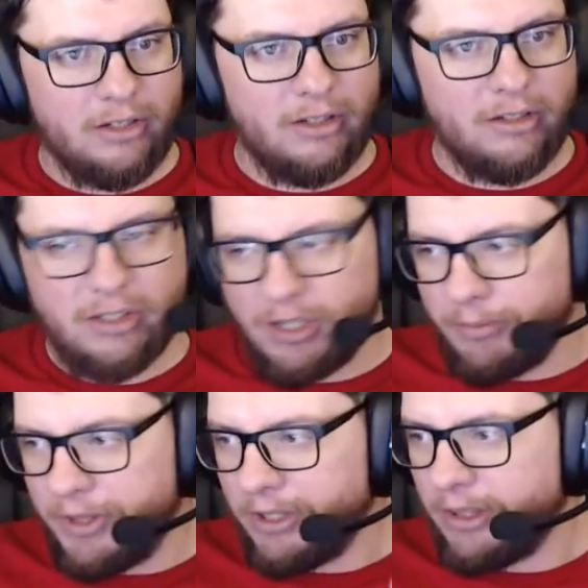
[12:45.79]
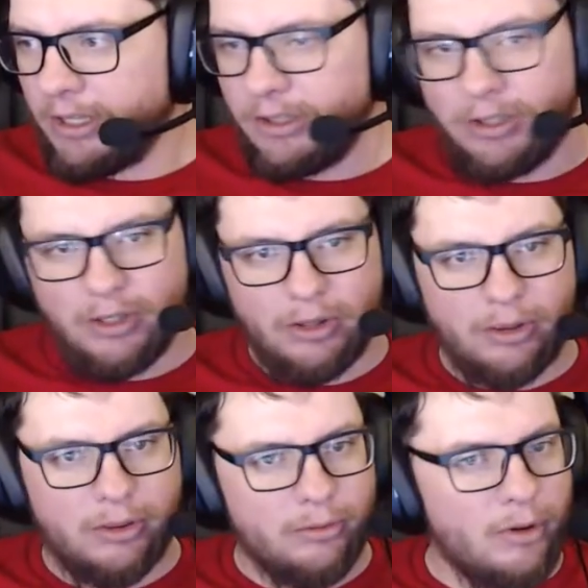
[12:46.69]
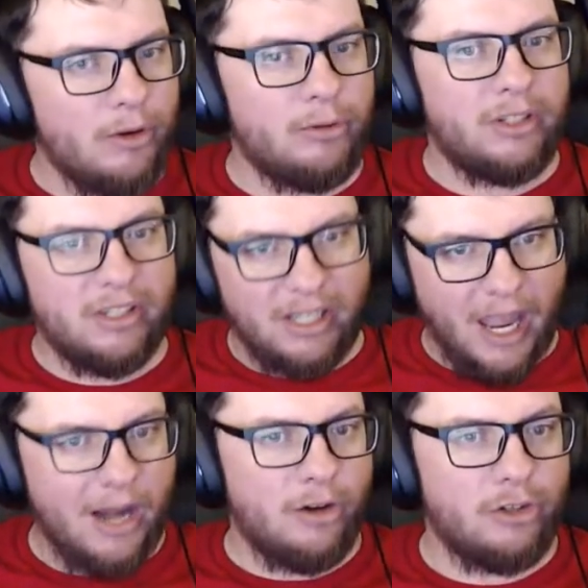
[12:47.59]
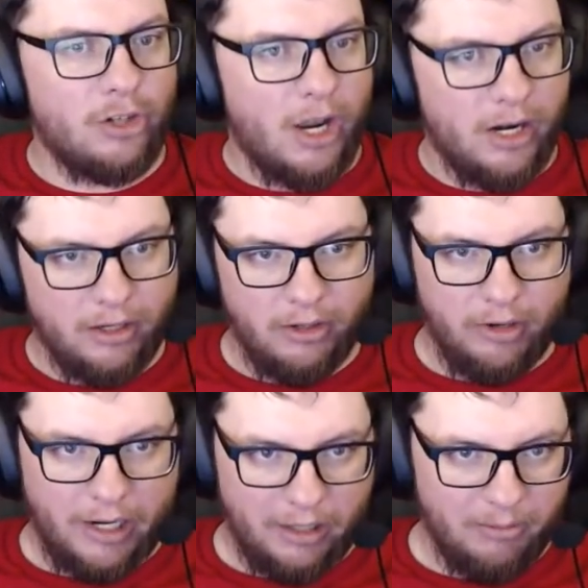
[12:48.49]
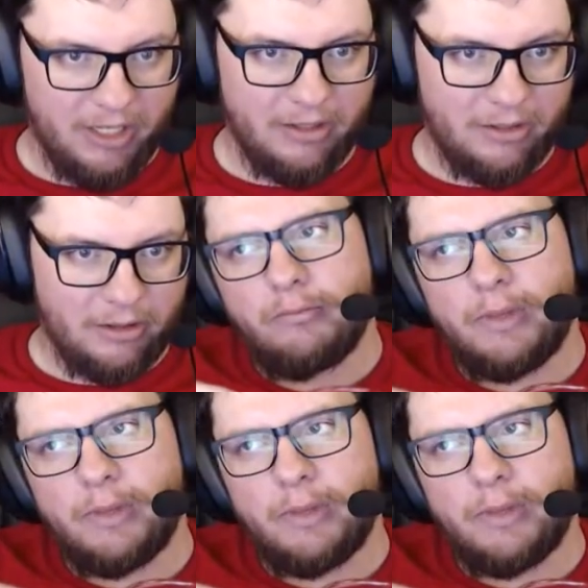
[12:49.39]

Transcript: something that you throw scattershot at your enemies.